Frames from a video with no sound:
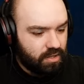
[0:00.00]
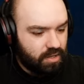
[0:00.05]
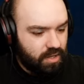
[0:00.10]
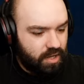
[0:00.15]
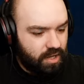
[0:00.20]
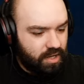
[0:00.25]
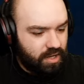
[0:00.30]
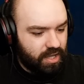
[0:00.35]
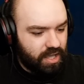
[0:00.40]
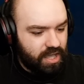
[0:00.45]

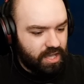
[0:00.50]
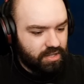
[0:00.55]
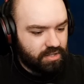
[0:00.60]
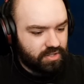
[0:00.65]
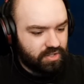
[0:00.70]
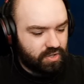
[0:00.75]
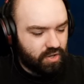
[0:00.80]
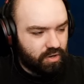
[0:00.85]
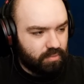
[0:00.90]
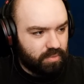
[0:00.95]
Uh,
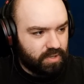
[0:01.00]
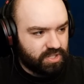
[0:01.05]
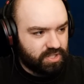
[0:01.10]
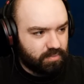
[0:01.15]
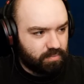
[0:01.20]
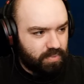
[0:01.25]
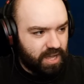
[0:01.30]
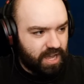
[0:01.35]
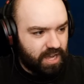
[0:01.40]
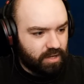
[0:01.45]
Ian's got a bunch
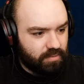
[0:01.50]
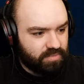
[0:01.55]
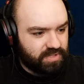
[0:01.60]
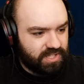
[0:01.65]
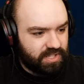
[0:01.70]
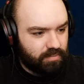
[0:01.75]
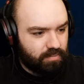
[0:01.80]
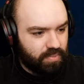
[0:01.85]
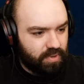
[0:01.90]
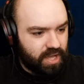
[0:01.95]
of backup
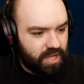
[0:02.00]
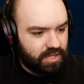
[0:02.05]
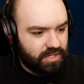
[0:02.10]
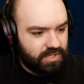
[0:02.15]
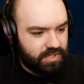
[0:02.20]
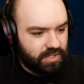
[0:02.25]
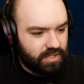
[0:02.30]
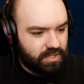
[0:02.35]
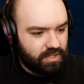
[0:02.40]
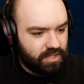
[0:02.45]

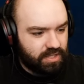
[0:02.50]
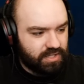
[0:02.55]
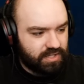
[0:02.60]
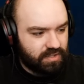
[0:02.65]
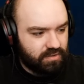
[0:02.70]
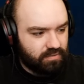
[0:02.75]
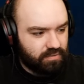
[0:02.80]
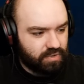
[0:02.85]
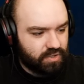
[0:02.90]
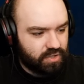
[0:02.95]
Stimpaks in his
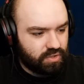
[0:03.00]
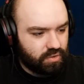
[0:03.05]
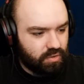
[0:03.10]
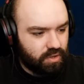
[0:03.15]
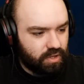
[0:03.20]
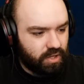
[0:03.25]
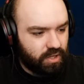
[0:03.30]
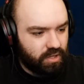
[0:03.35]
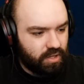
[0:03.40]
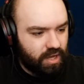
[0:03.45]

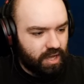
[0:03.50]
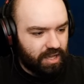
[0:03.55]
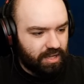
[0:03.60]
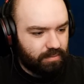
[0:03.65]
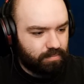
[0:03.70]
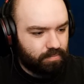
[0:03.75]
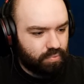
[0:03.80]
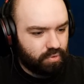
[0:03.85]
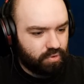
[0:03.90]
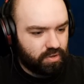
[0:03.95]
inventory.
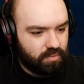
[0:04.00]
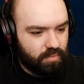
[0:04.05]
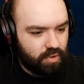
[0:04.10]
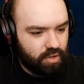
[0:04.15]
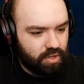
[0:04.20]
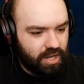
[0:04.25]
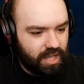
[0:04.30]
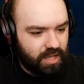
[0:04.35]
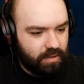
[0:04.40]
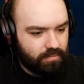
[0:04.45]
I put them
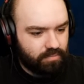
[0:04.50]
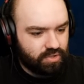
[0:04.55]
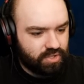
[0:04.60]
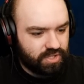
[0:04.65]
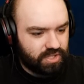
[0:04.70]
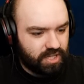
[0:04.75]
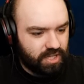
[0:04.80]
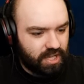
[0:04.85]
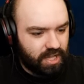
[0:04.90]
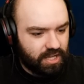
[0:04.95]
on him
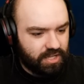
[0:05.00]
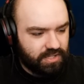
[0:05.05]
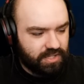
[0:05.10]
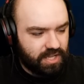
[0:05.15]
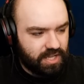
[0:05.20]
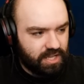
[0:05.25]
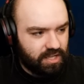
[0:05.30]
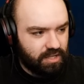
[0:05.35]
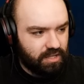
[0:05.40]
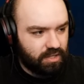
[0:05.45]
just in case
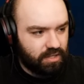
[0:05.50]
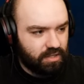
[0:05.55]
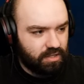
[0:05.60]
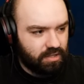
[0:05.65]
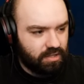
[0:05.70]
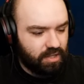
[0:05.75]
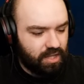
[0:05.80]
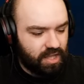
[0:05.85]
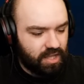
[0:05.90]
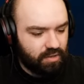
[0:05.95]

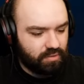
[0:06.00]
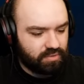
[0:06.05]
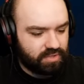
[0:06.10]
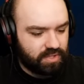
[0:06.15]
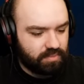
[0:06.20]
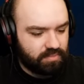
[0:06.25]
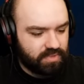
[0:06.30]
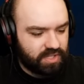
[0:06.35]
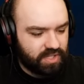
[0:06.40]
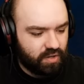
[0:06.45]
he
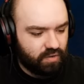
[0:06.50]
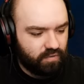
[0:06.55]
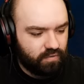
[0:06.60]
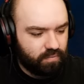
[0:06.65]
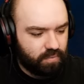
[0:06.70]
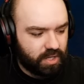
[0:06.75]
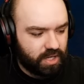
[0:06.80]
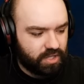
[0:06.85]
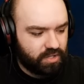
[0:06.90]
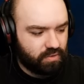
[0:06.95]
heals
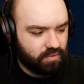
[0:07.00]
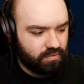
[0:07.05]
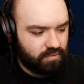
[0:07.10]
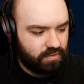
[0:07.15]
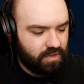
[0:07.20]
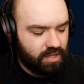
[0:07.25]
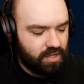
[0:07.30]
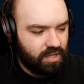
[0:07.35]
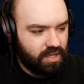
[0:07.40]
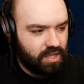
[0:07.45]
himself, but I don't
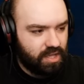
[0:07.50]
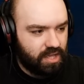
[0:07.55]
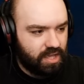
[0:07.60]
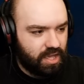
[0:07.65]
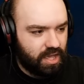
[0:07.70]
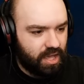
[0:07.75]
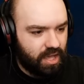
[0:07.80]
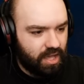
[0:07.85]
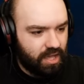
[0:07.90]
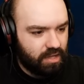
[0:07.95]
think he
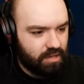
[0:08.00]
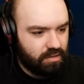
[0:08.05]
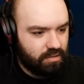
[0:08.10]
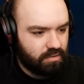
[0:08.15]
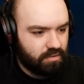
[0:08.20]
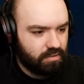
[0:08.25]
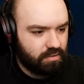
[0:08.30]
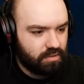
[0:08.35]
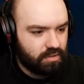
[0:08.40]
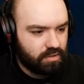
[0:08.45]

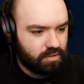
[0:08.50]
can.